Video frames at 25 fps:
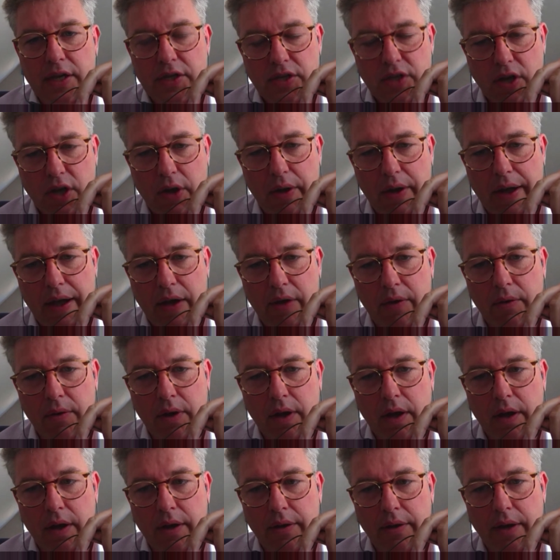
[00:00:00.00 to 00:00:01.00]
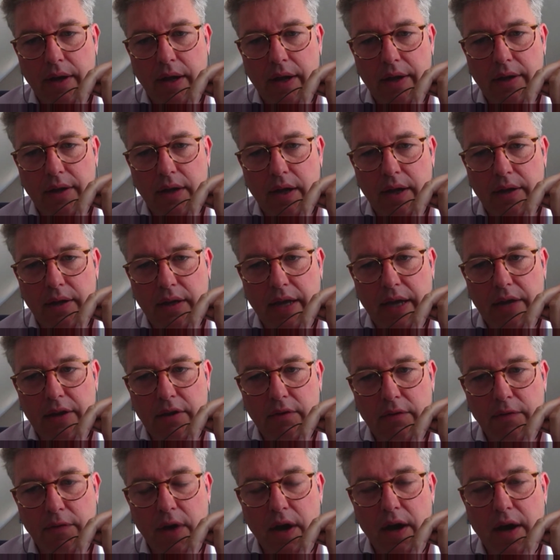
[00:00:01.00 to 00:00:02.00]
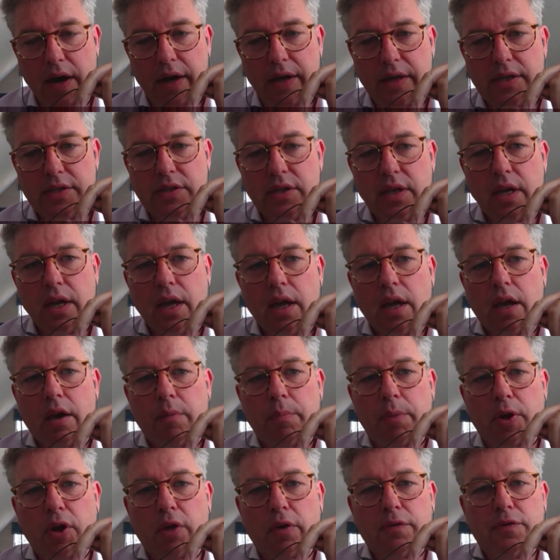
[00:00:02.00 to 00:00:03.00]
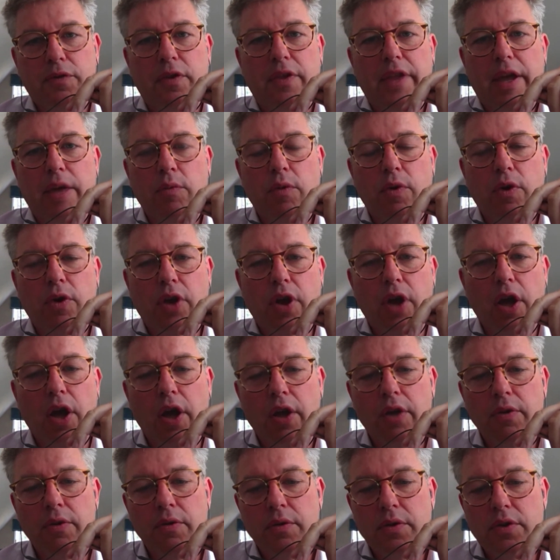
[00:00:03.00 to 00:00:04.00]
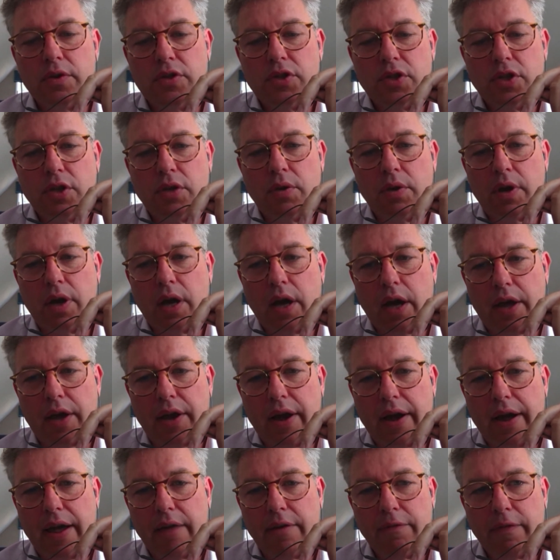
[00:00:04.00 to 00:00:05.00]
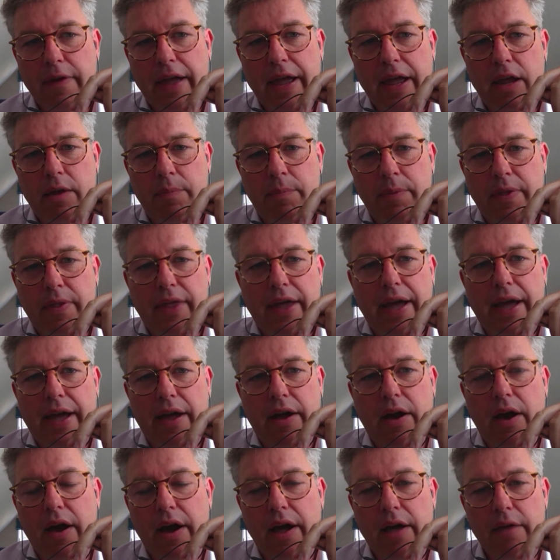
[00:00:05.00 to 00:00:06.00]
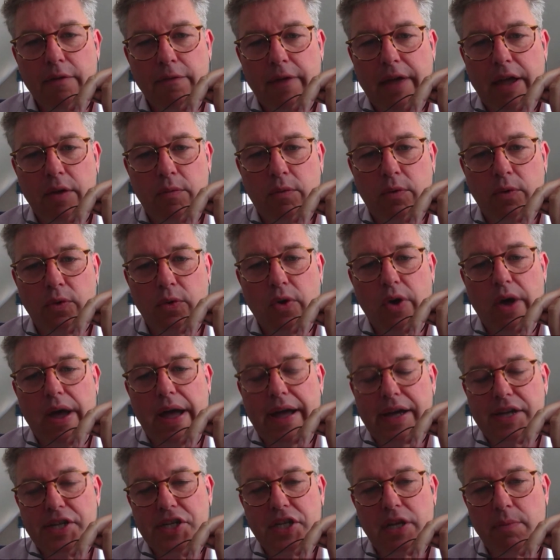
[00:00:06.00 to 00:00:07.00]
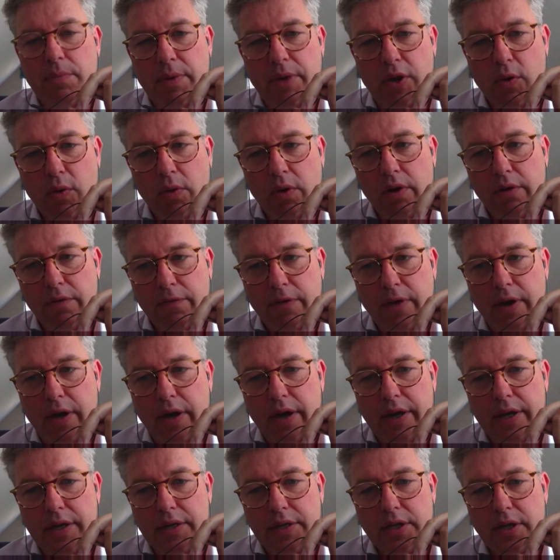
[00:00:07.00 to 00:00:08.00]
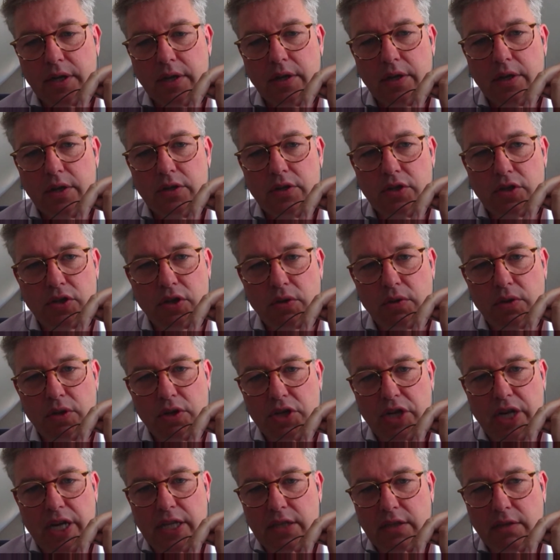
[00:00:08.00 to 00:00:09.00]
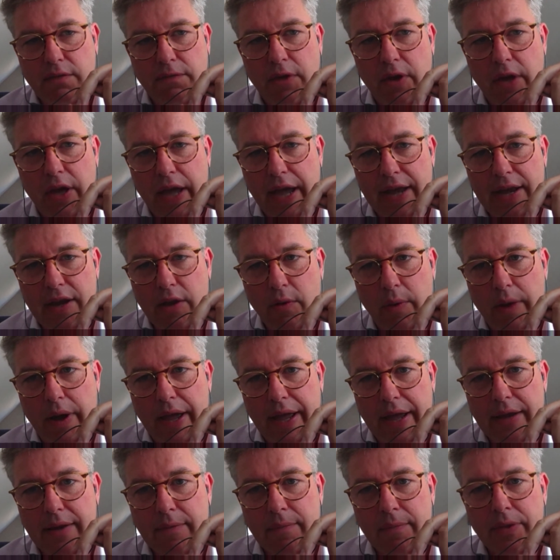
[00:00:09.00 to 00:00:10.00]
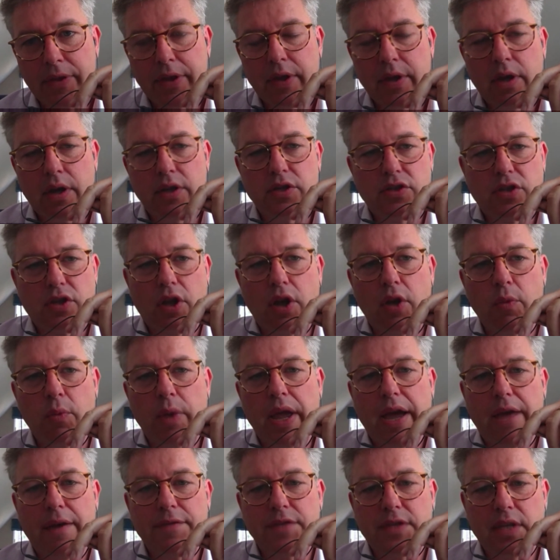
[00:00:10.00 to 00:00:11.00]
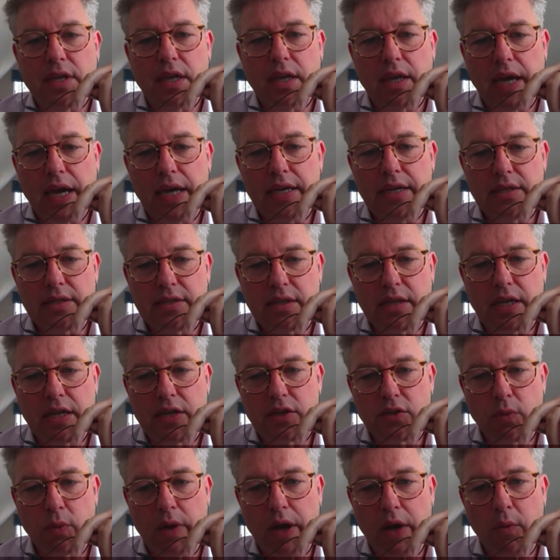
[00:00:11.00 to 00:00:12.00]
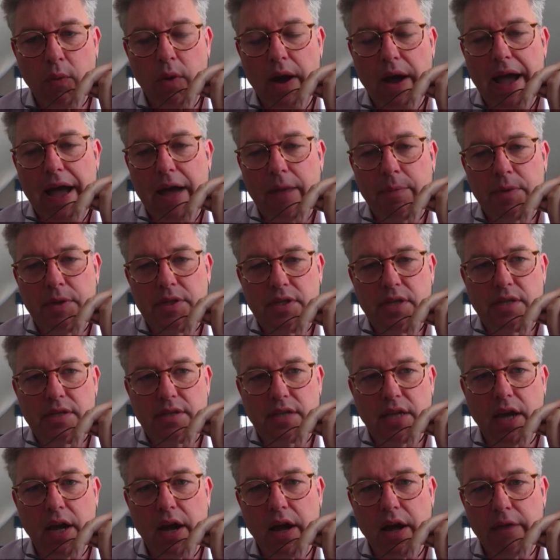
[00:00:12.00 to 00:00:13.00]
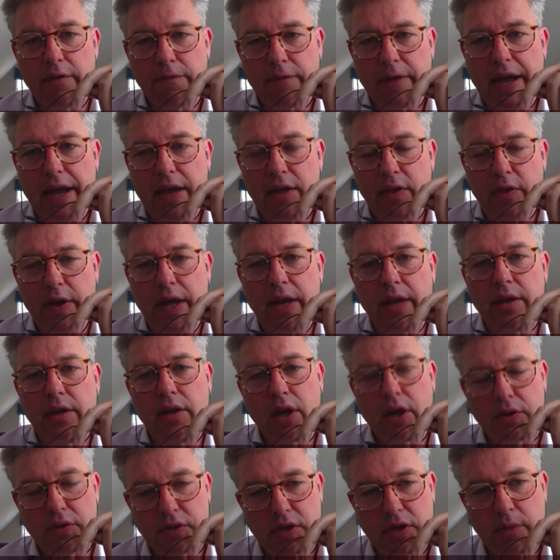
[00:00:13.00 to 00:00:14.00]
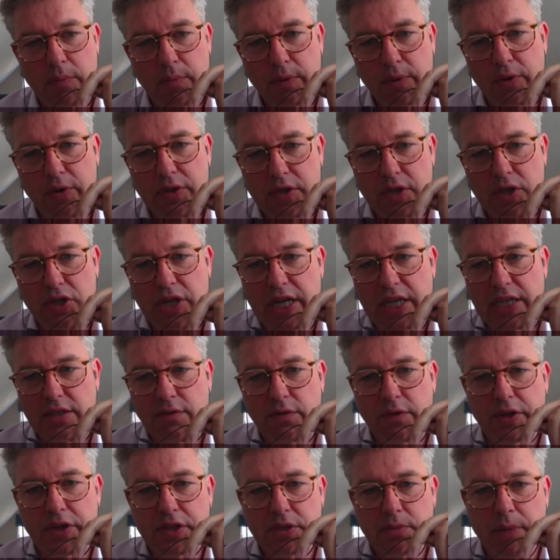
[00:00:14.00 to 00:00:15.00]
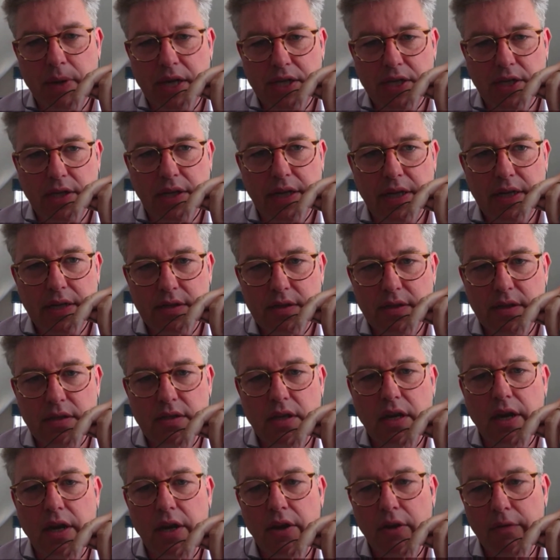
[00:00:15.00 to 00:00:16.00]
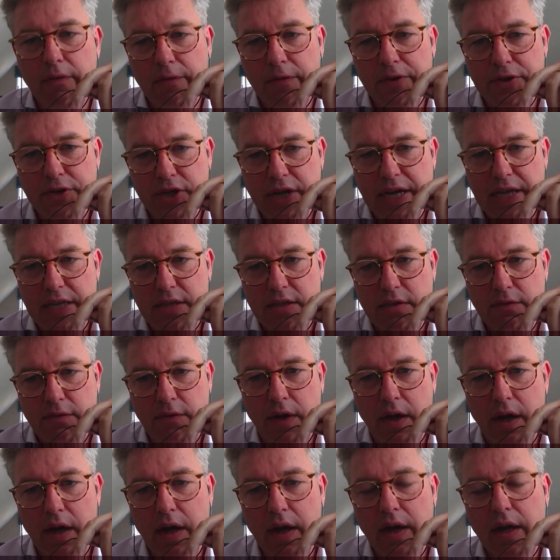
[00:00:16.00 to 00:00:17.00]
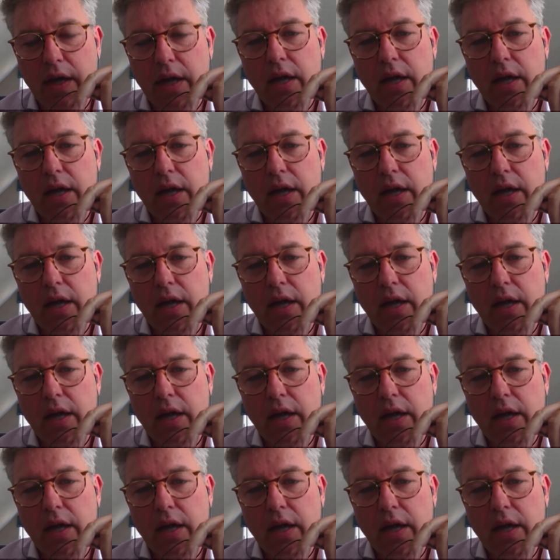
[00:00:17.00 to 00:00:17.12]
go out and get advice, but often they will go to an IFA, but that IFA will not actually be qualified to do the transfer anyway. And so we have seen cases where what happens is the IFA then goes and employs a transfer specialist to sign off the transfer.